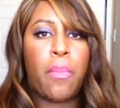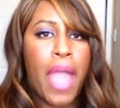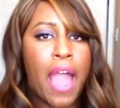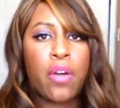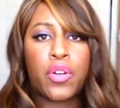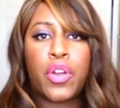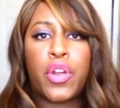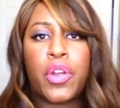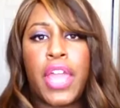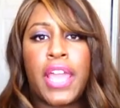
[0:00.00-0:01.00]

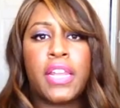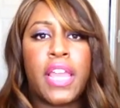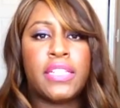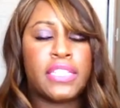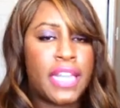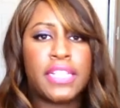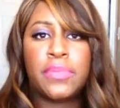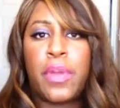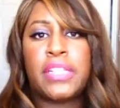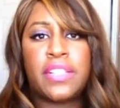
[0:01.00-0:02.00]
powder and setting
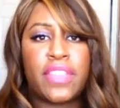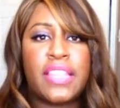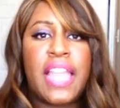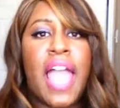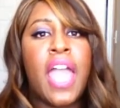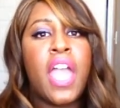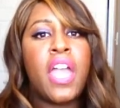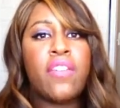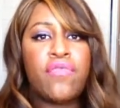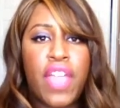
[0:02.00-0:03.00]
spray and stuff like
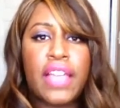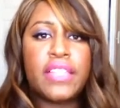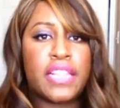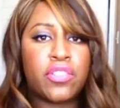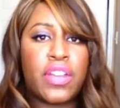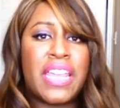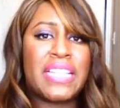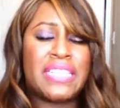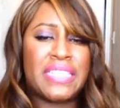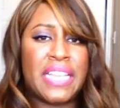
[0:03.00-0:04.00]
that's going to
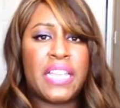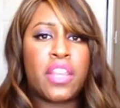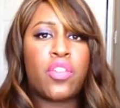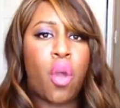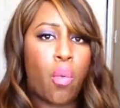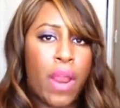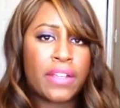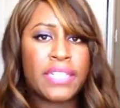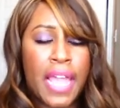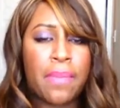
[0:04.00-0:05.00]
extend your
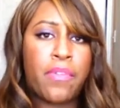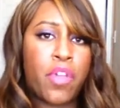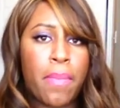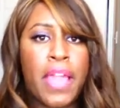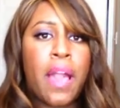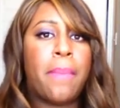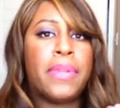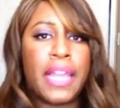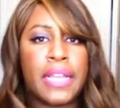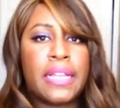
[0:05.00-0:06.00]
wear time of your makeup.
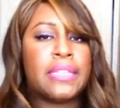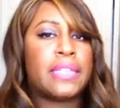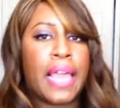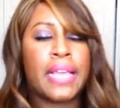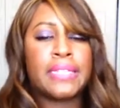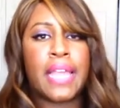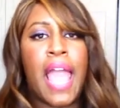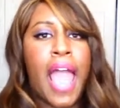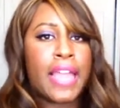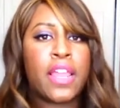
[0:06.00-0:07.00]
But like I
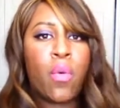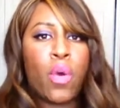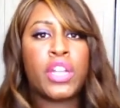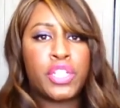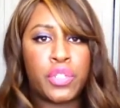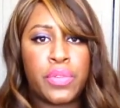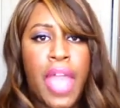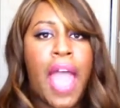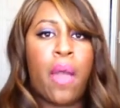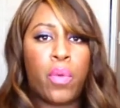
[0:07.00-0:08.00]
said, I didn't want to do
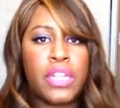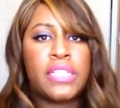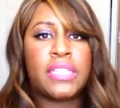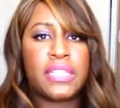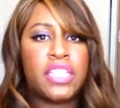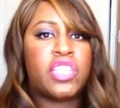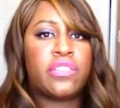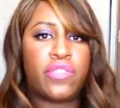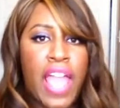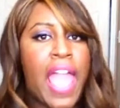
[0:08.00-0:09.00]
that. I wanted to see
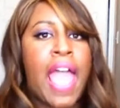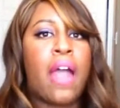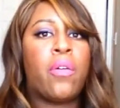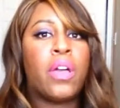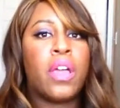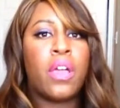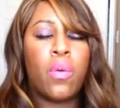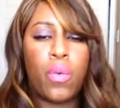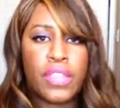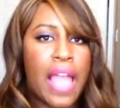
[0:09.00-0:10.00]
just flat out
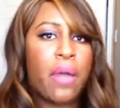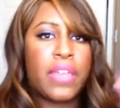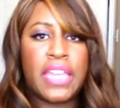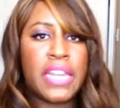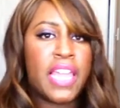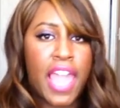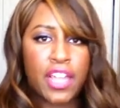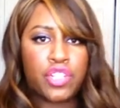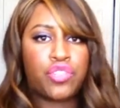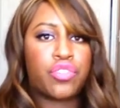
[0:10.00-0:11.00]
without any
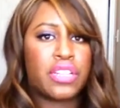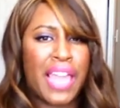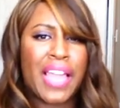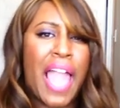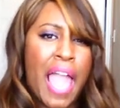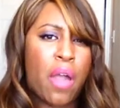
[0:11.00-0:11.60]
extra, like